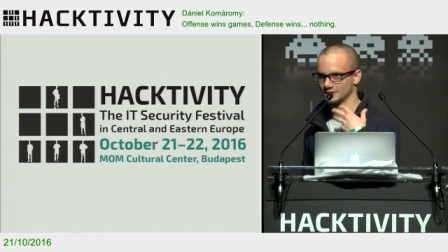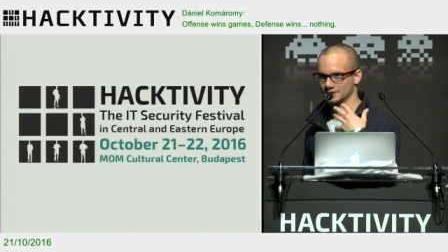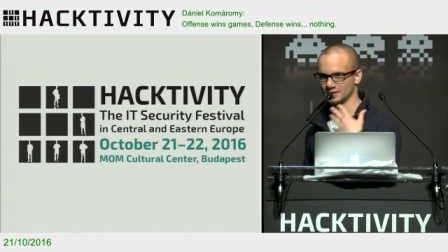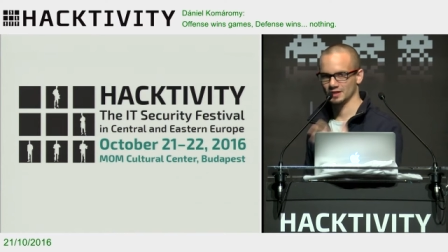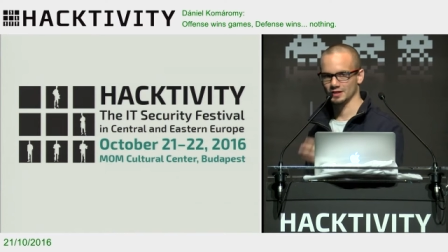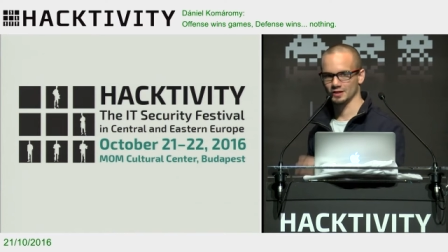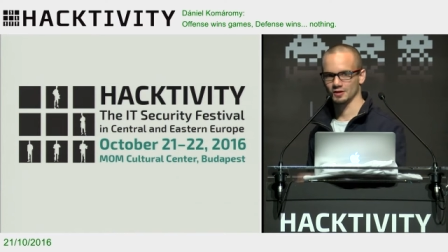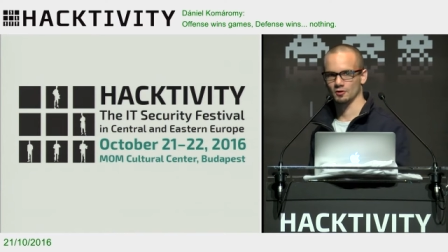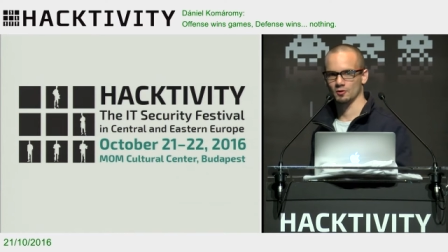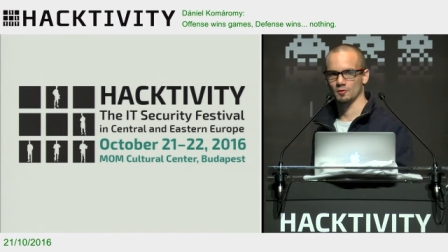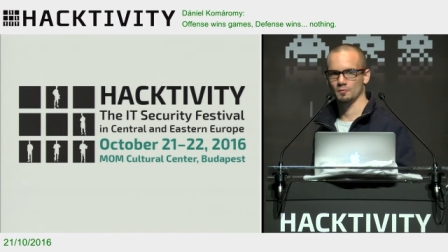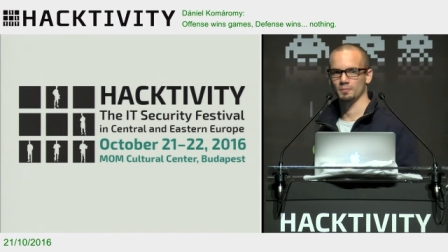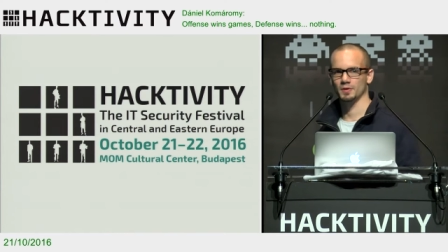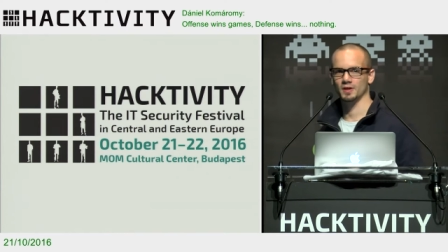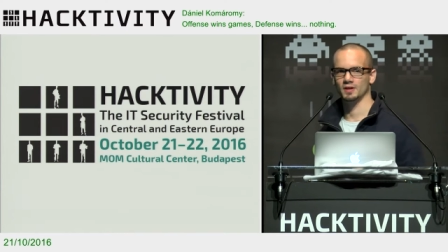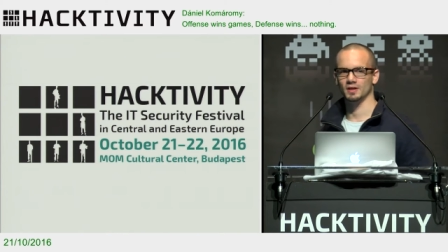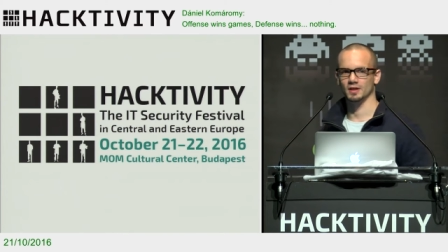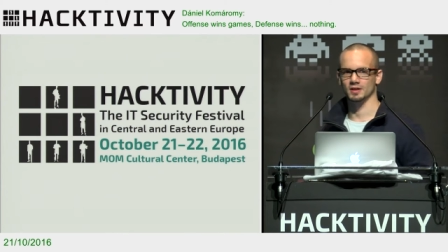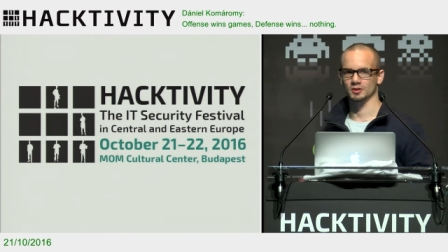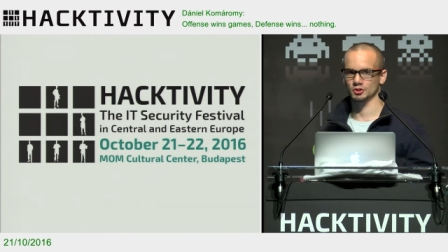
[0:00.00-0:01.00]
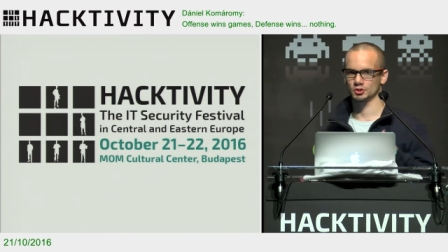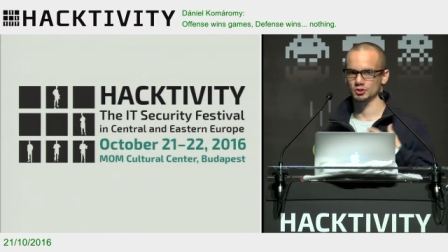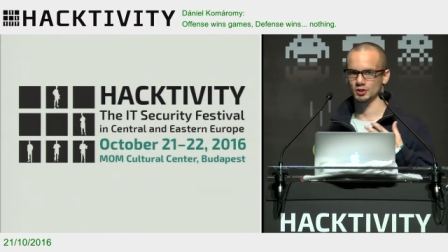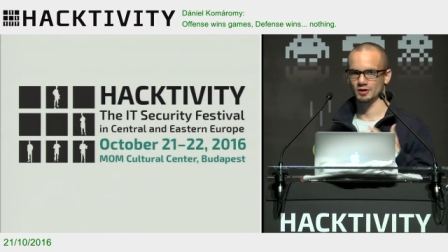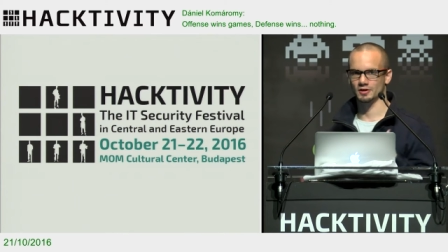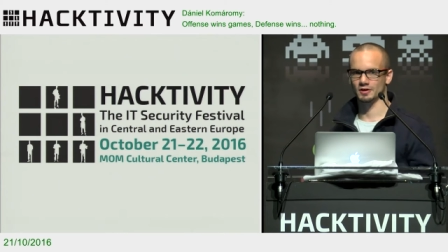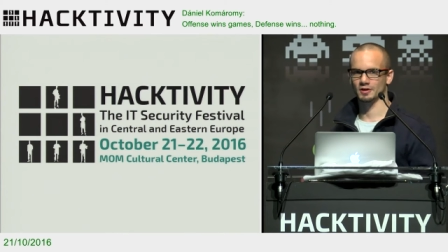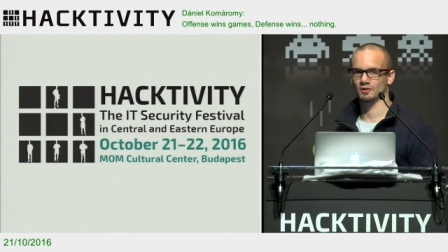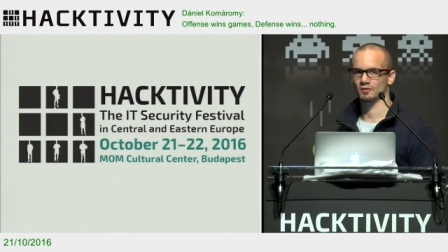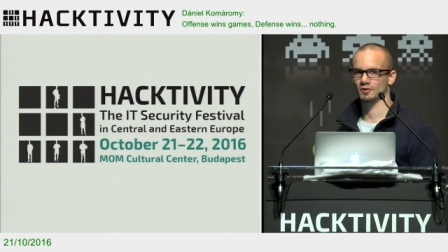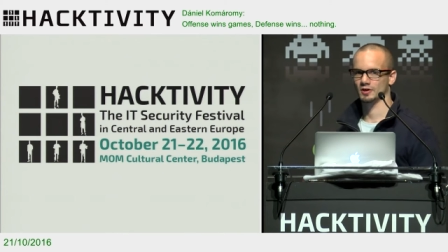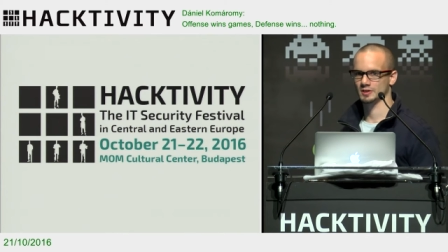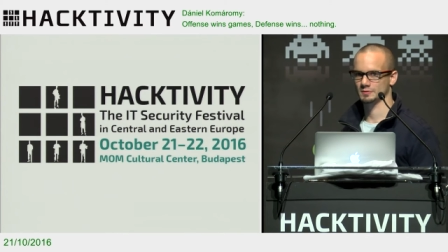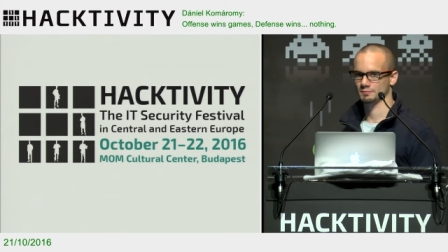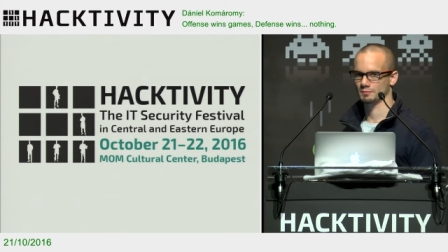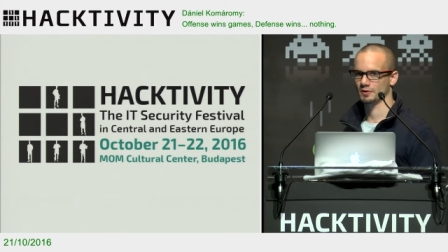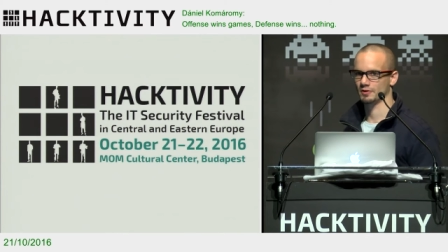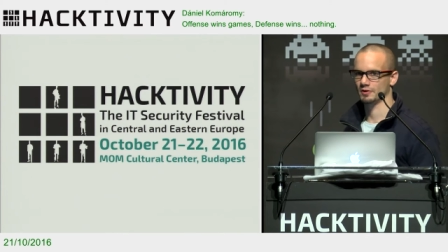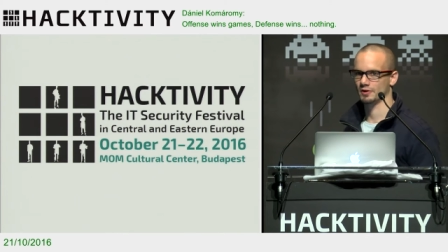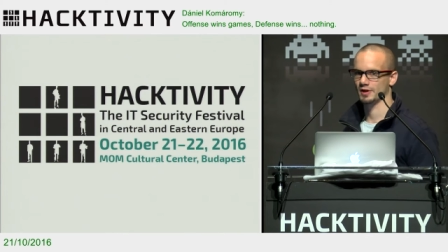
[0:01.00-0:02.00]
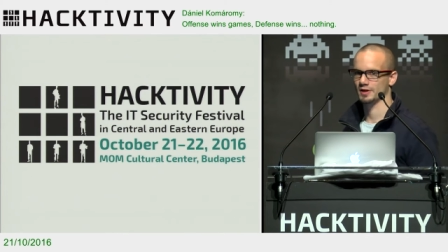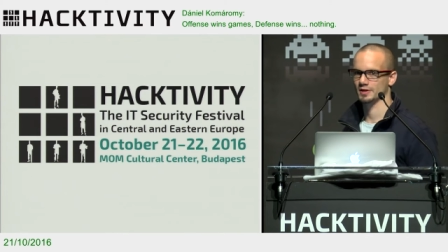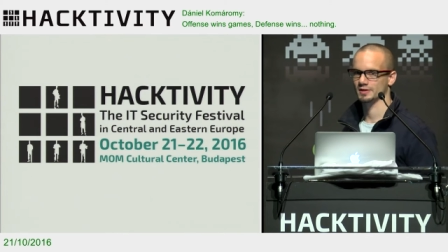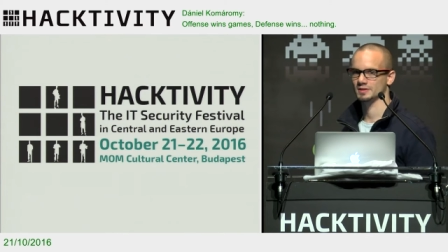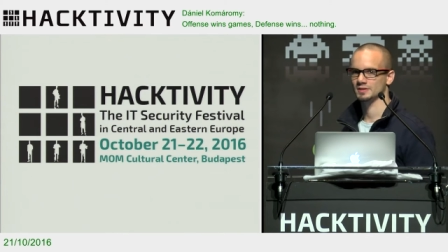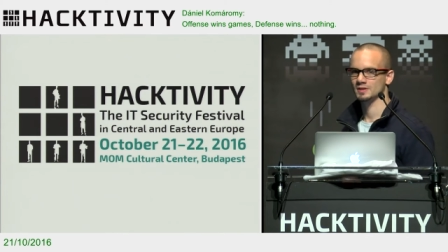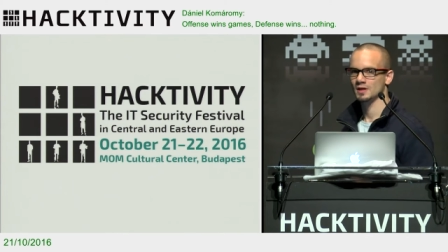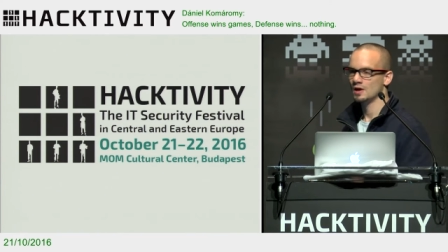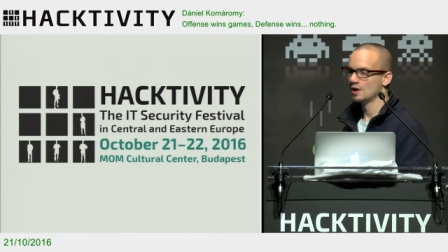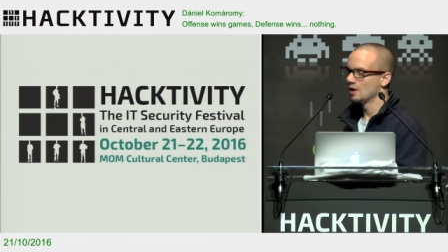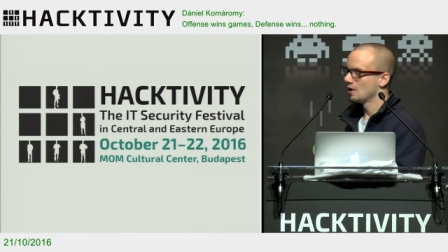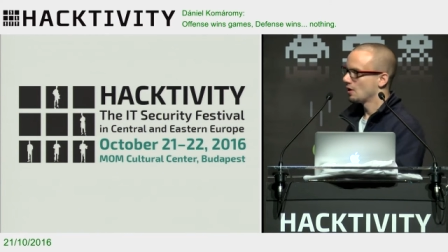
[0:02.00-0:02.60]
telling your opinions, sharing your experience